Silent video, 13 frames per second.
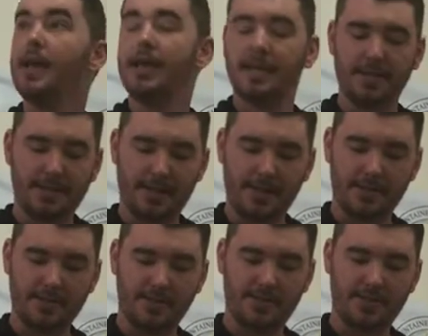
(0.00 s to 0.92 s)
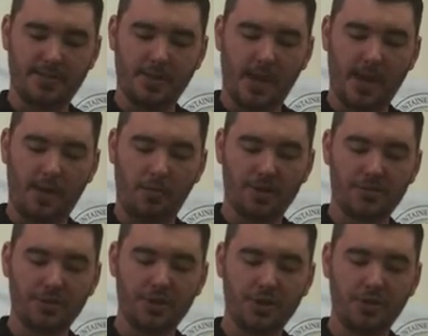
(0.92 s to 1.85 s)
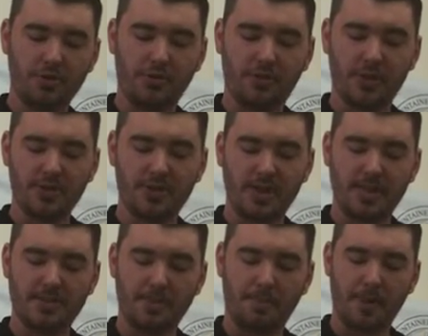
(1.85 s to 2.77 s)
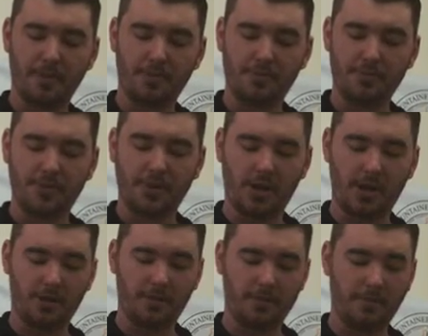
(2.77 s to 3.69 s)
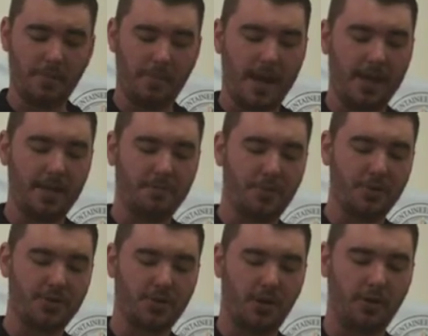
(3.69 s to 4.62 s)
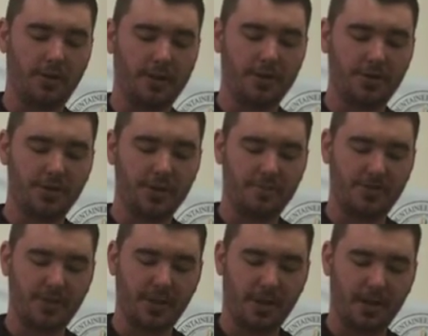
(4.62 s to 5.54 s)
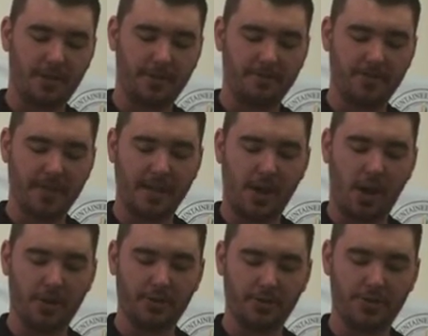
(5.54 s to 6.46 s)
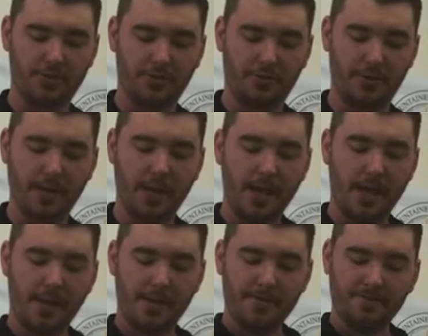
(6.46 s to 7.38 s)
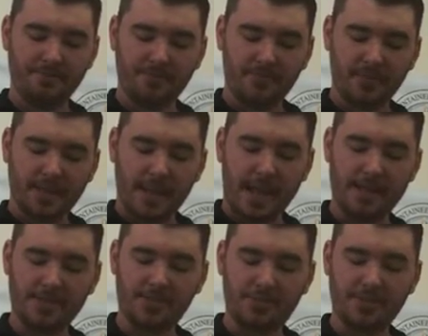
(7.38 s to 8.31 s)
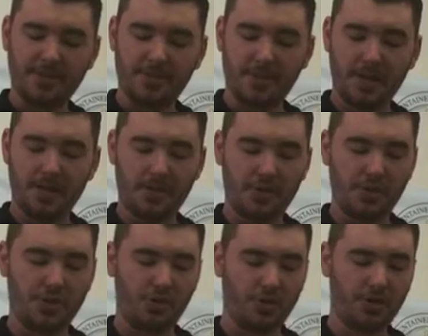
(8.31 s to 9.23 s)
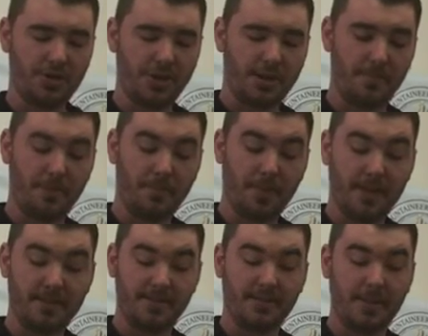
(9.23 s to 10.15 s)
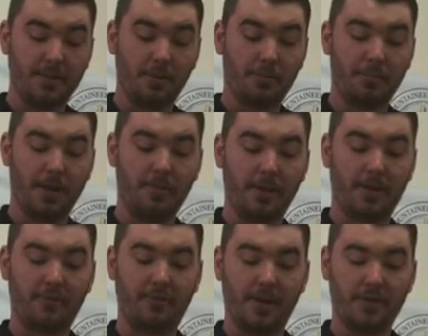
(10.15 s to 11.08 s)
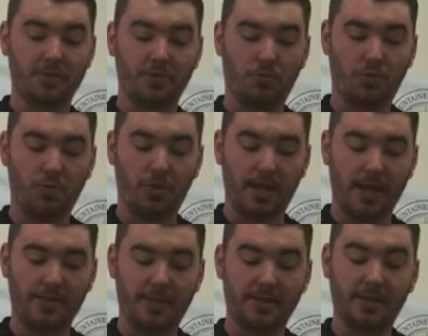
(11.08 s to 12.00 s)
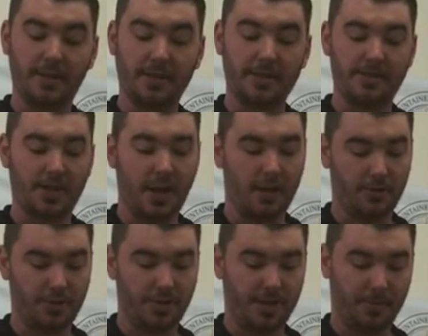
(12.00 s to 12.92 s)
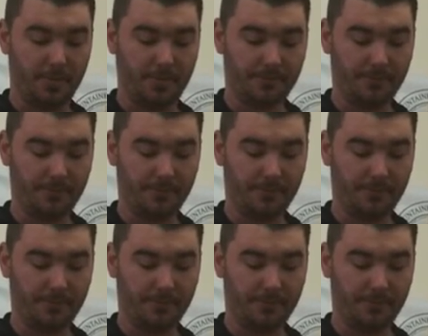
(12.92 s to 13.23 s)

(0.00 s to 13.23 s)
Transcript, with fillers: He attends uh, West Virginia University as a Buckland Scholar, Milan Puskar Leadership Scholar, and honor student, and is the recipient of the George W. Budd Cedar Public Affairs Award and the Dillon Scholarship.